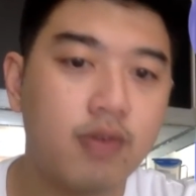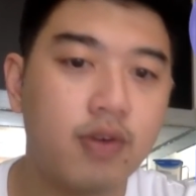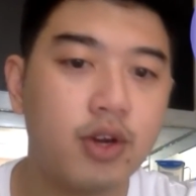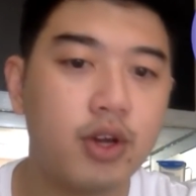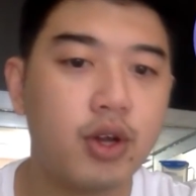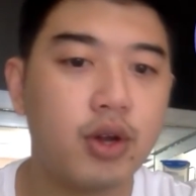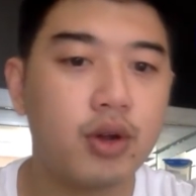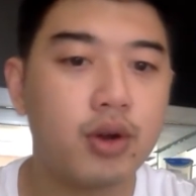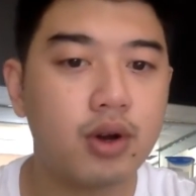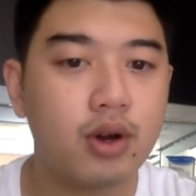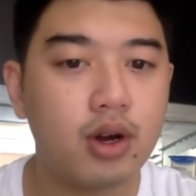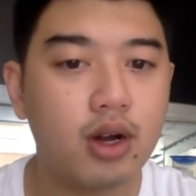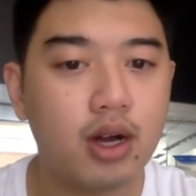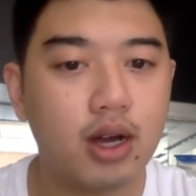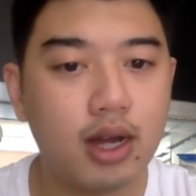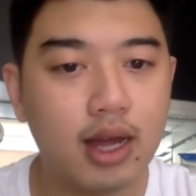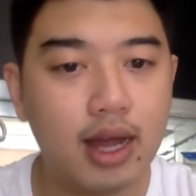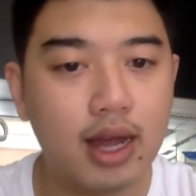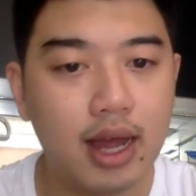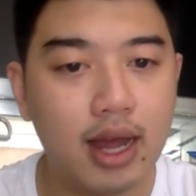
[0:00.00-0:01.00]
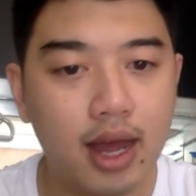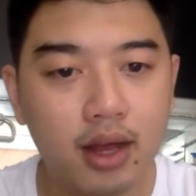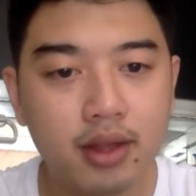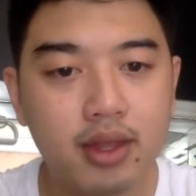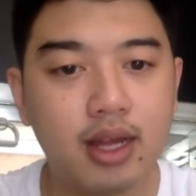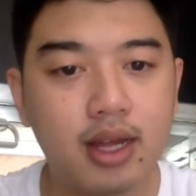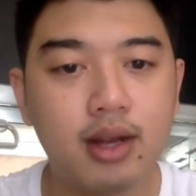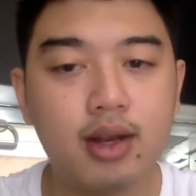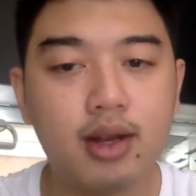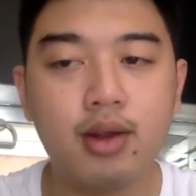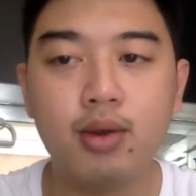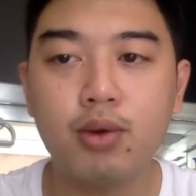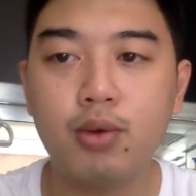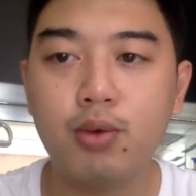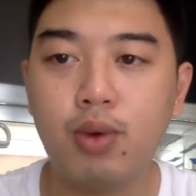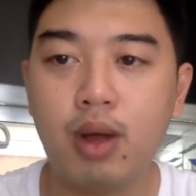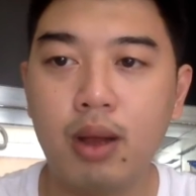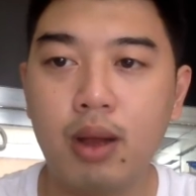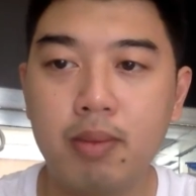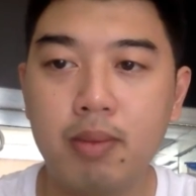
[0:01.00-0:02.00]
For your health and
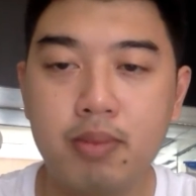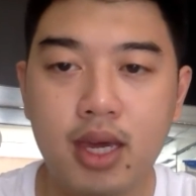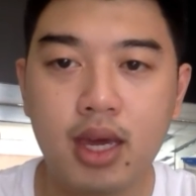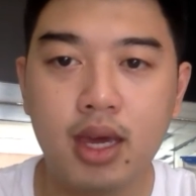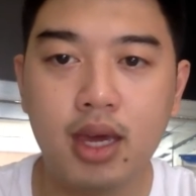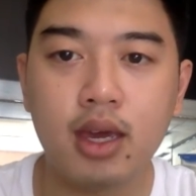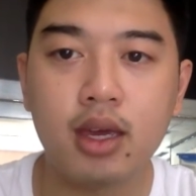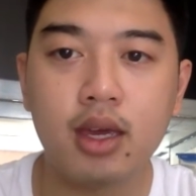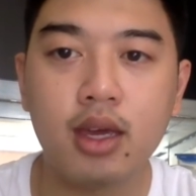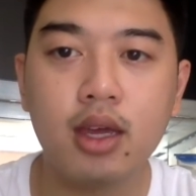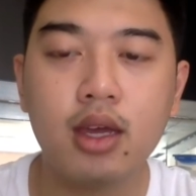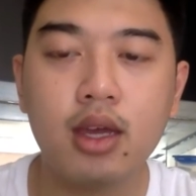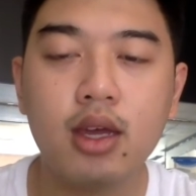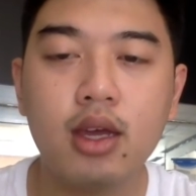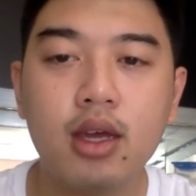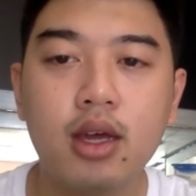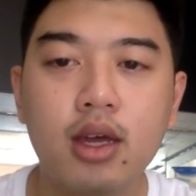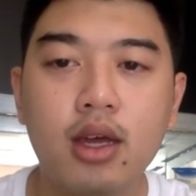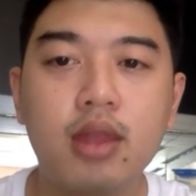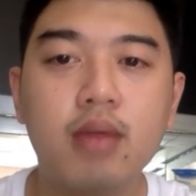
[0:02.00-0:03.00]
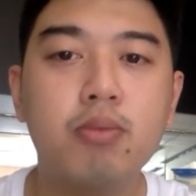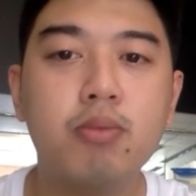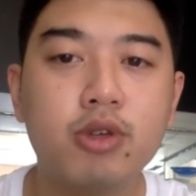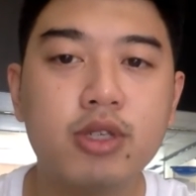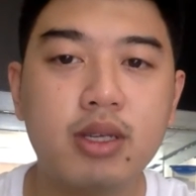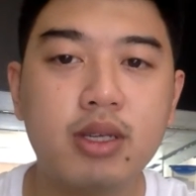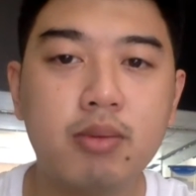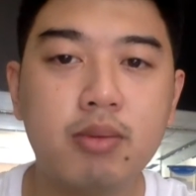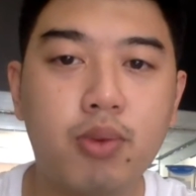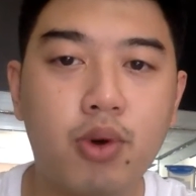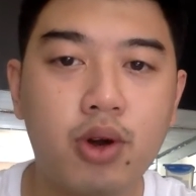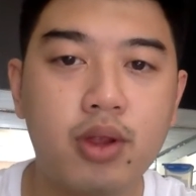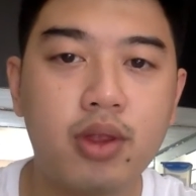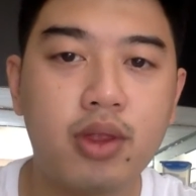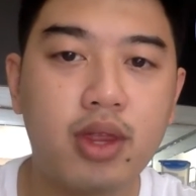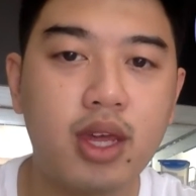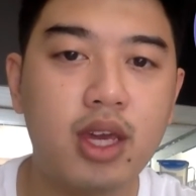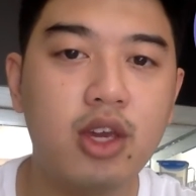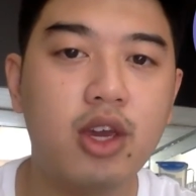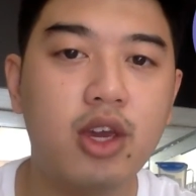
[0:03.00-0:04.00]
well being, the most
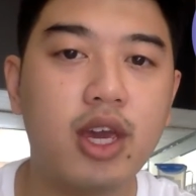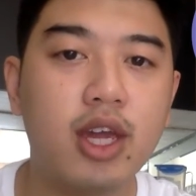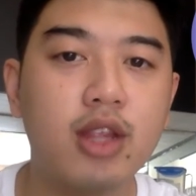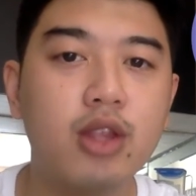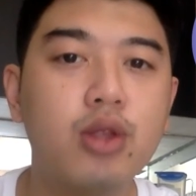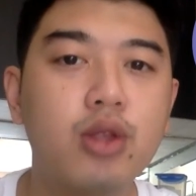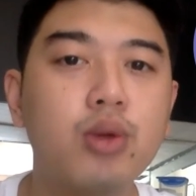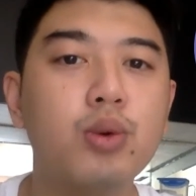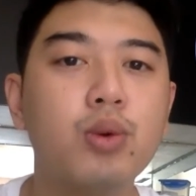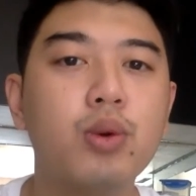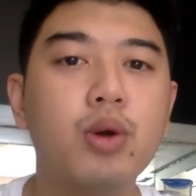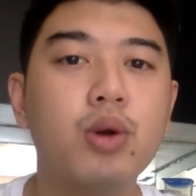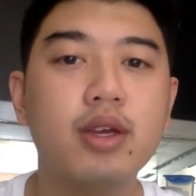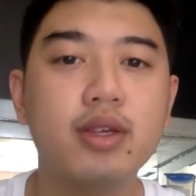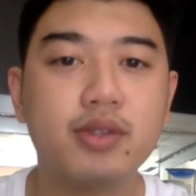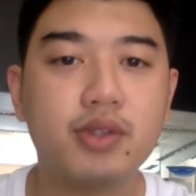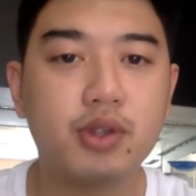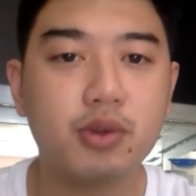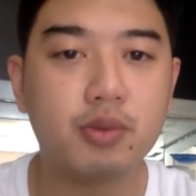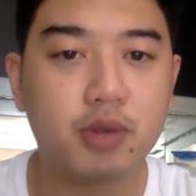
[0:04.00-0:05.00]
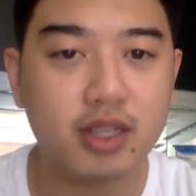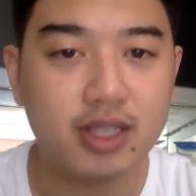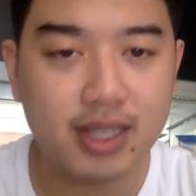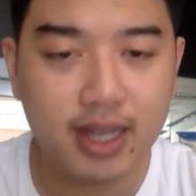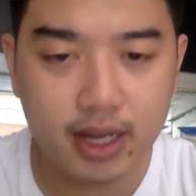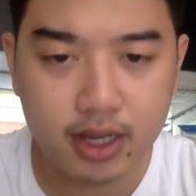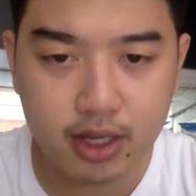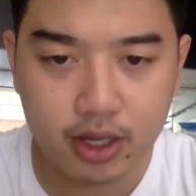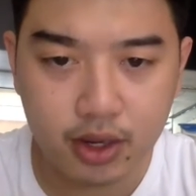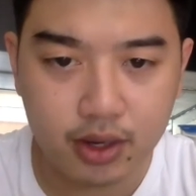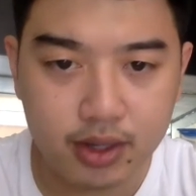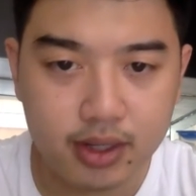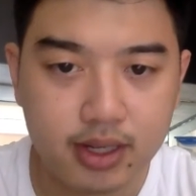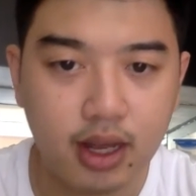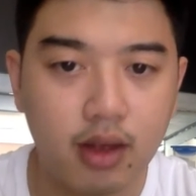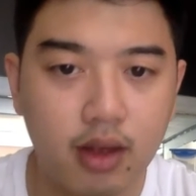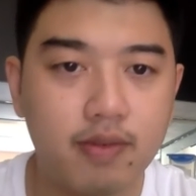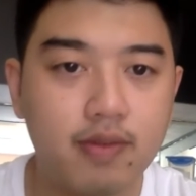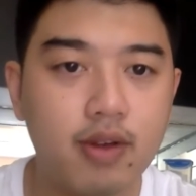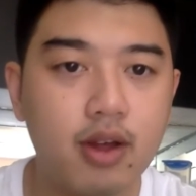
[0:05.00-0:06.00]
important thing you can do is to protect
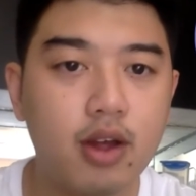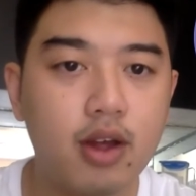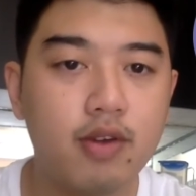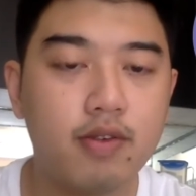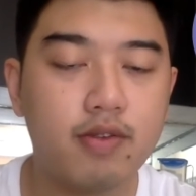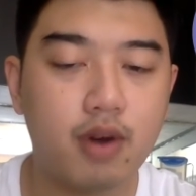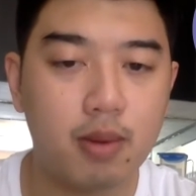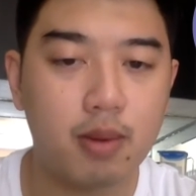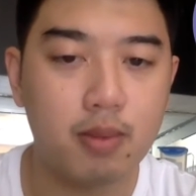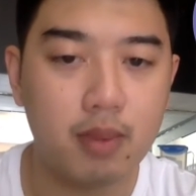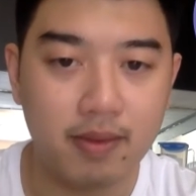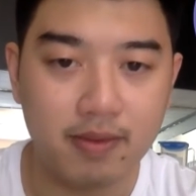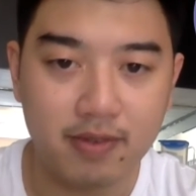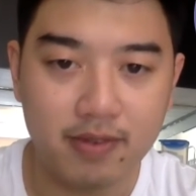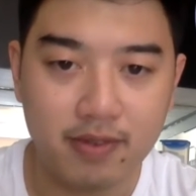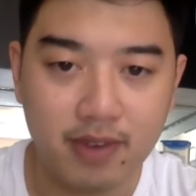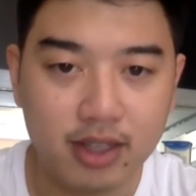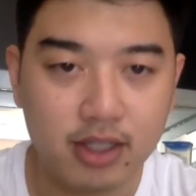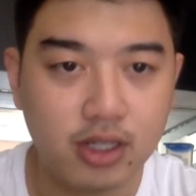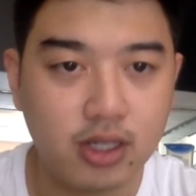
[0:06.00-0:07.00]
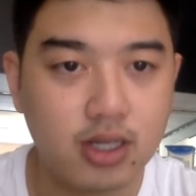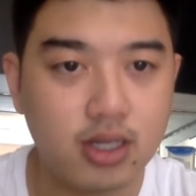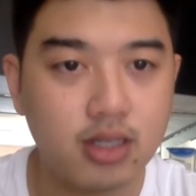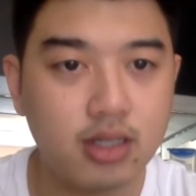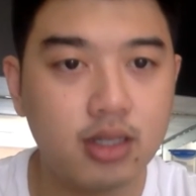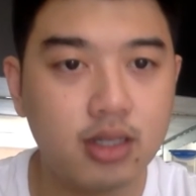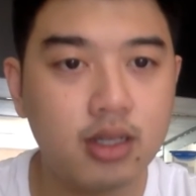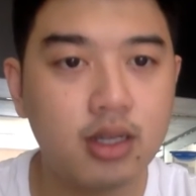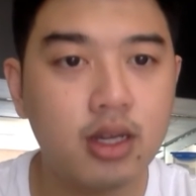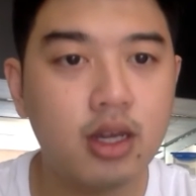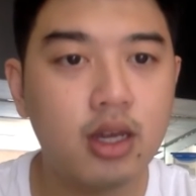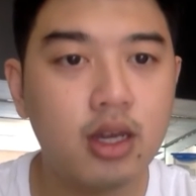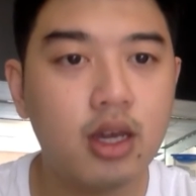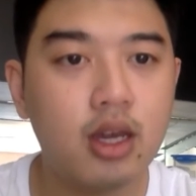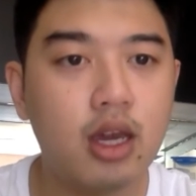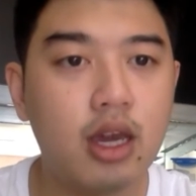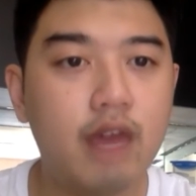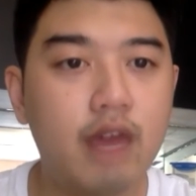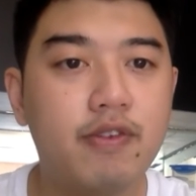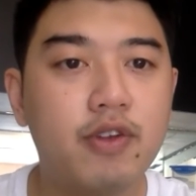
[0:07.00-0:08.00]
yourself from infection.
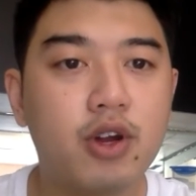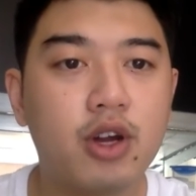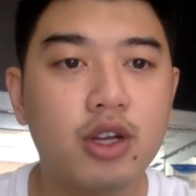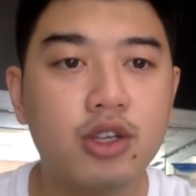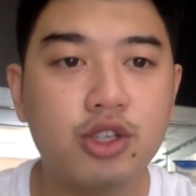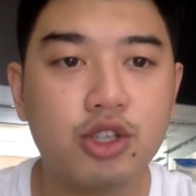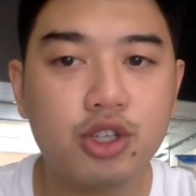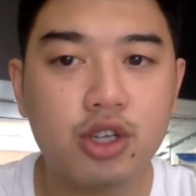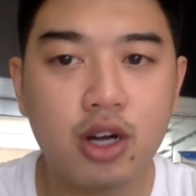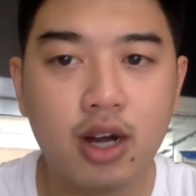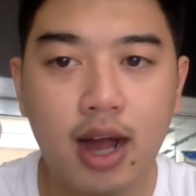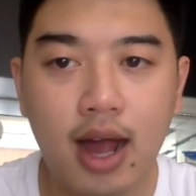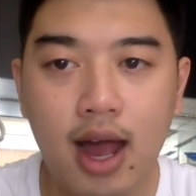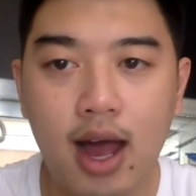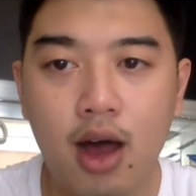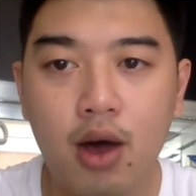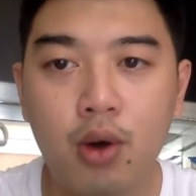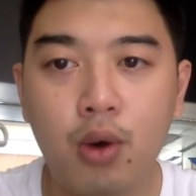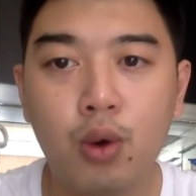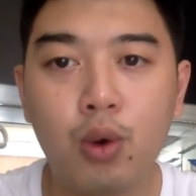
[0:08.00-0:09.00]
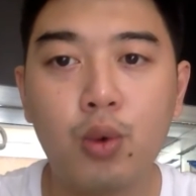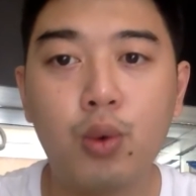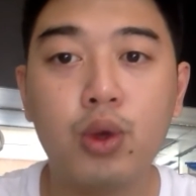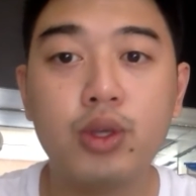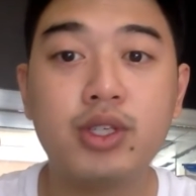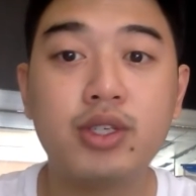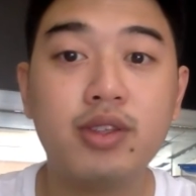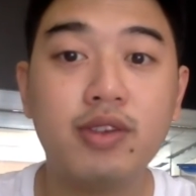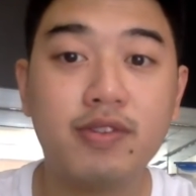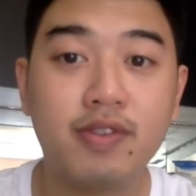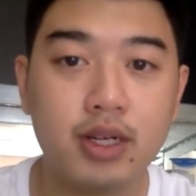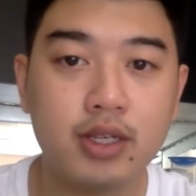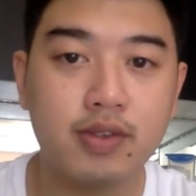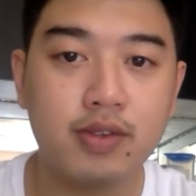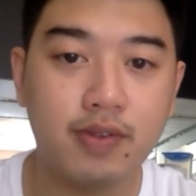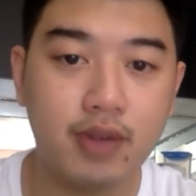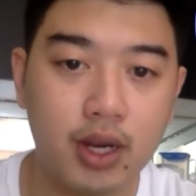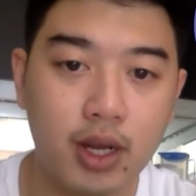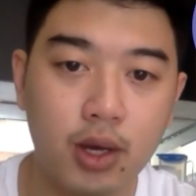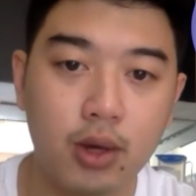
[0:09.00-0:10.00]
If you're unsure how, watch the
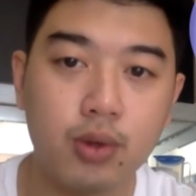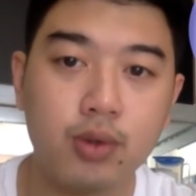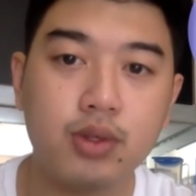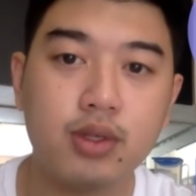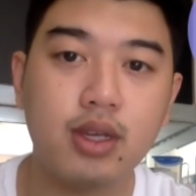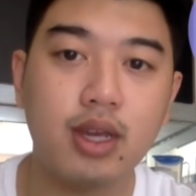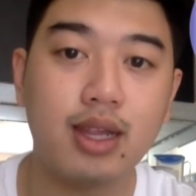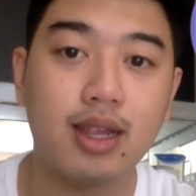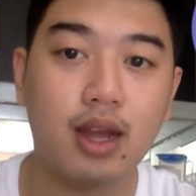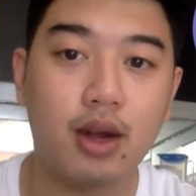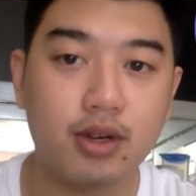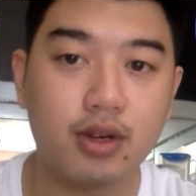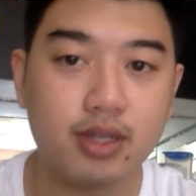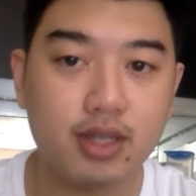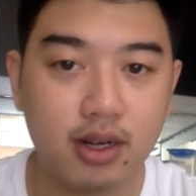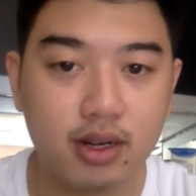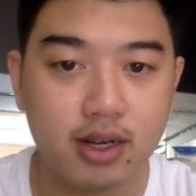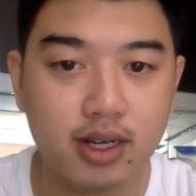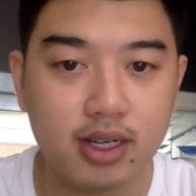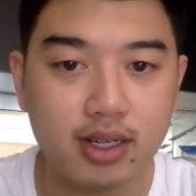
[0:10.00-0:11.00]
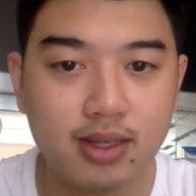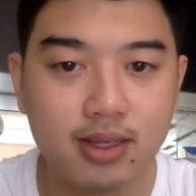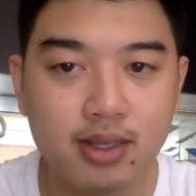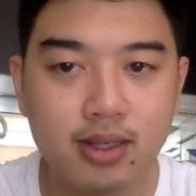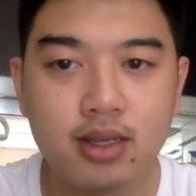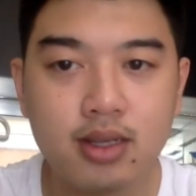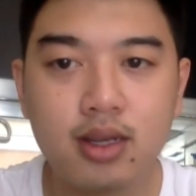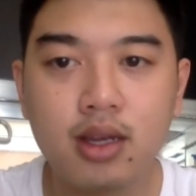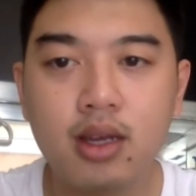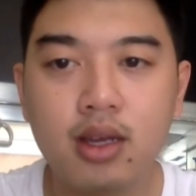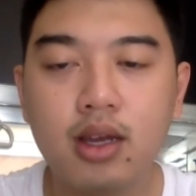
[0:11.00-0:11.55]
first videos in our series.